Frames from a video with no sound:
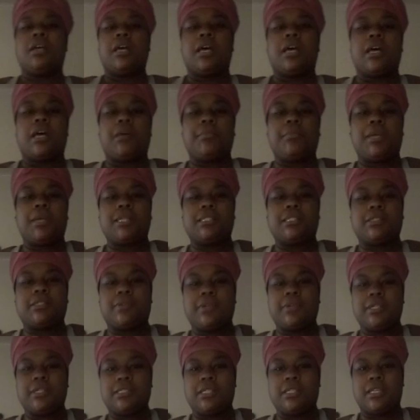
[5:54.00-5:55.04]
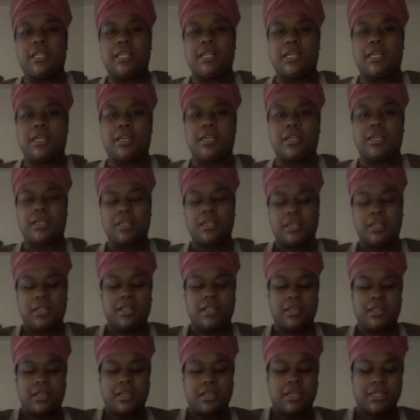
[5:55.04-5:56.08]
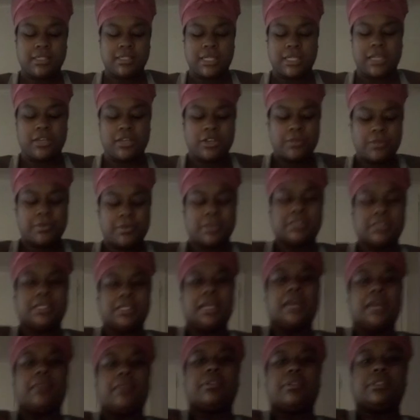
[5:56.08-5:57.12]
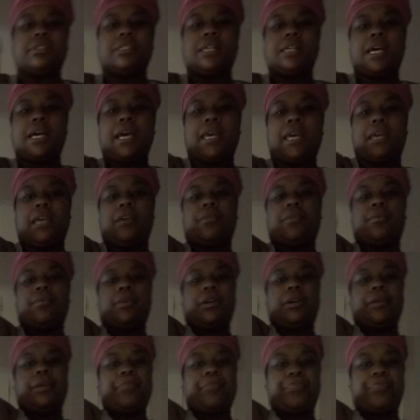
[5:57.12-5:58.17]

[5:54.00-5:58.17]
I'm not squeezing it in. Because I know you're supposed to have it tight, right?